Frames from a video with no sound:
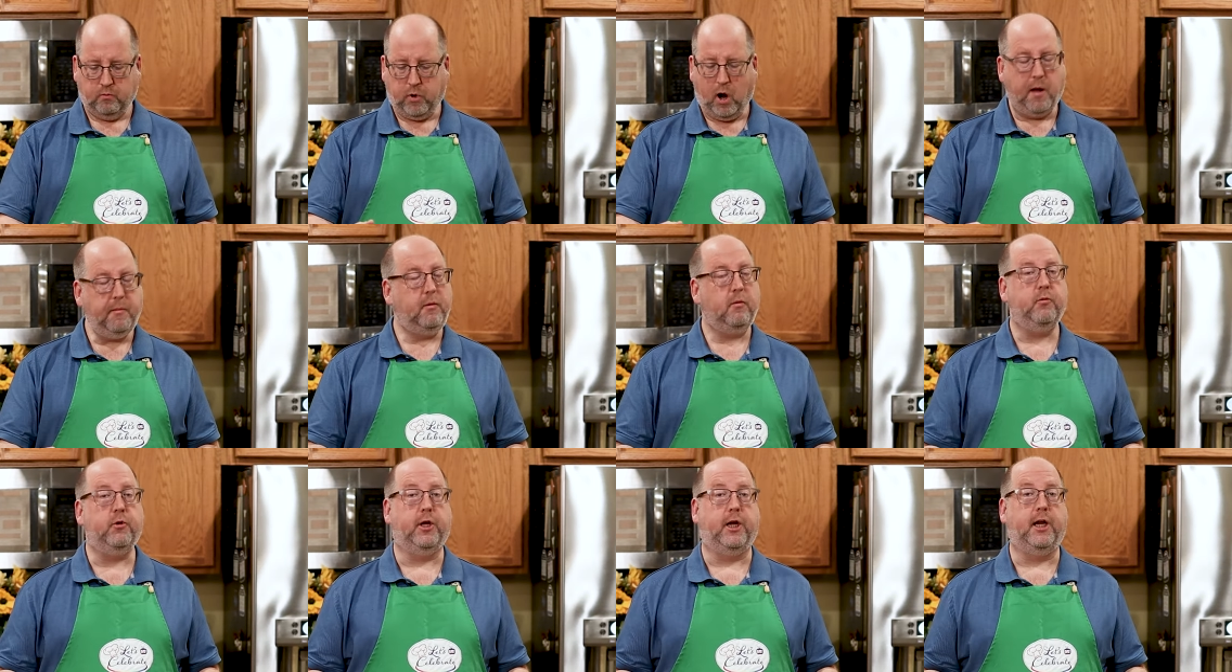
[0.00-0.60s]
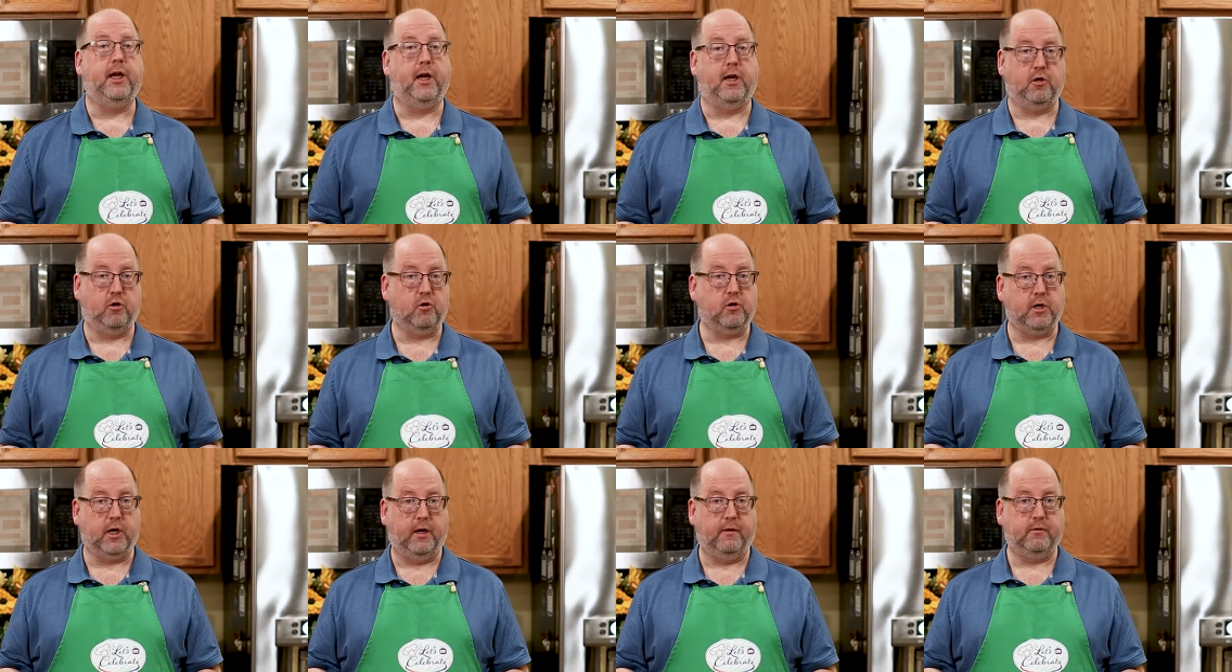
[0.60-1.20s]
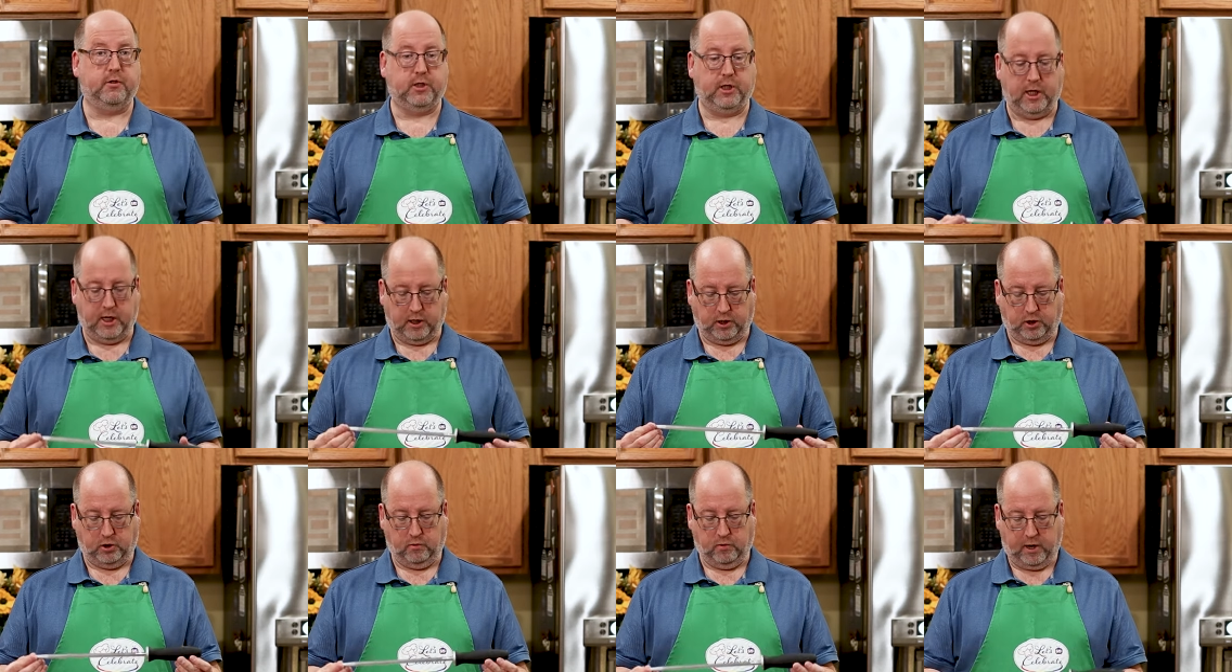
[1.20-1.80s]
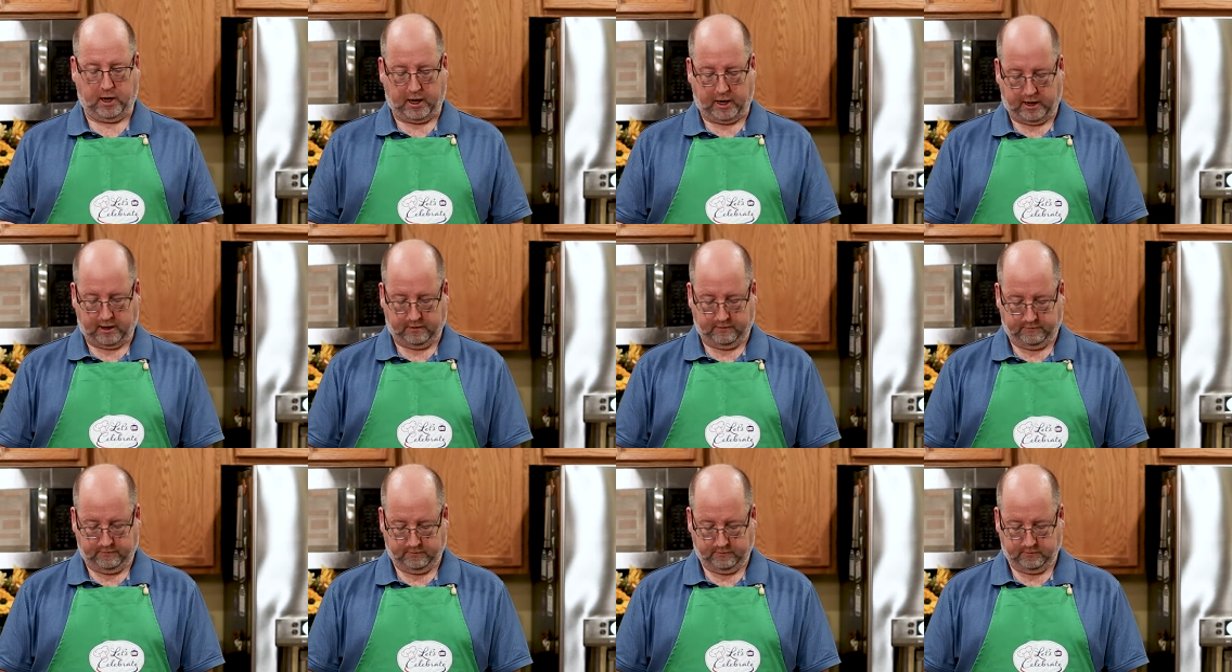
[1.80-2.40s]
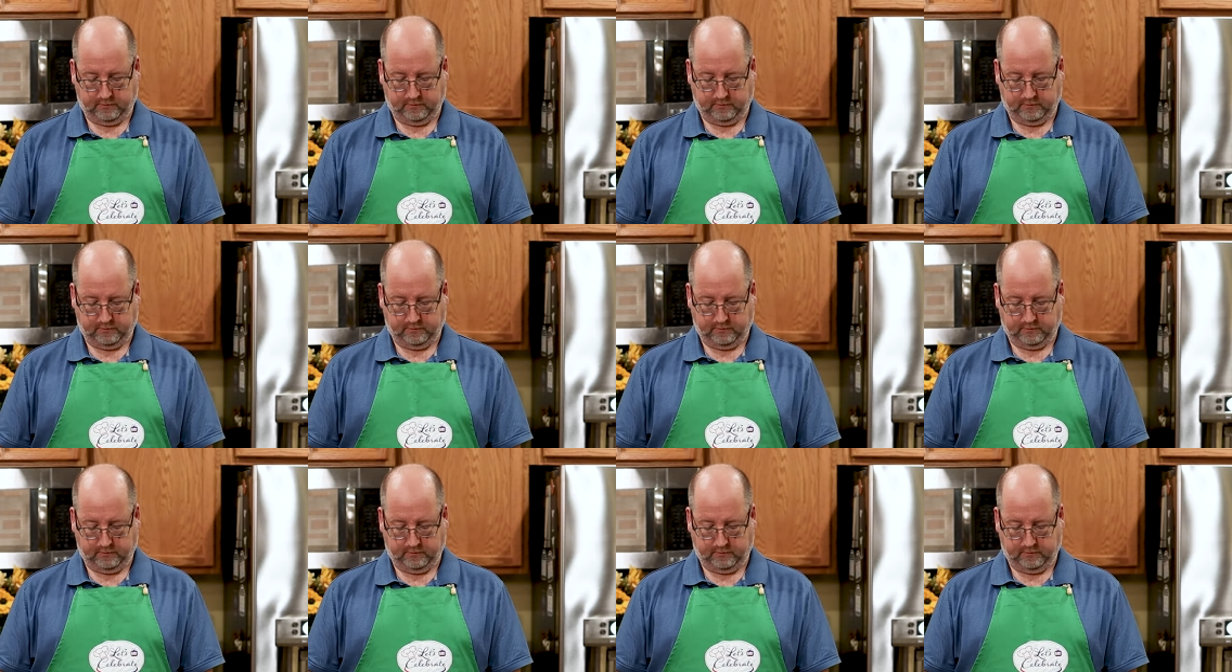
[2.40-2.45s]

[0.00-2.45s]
Probably in your knife set you have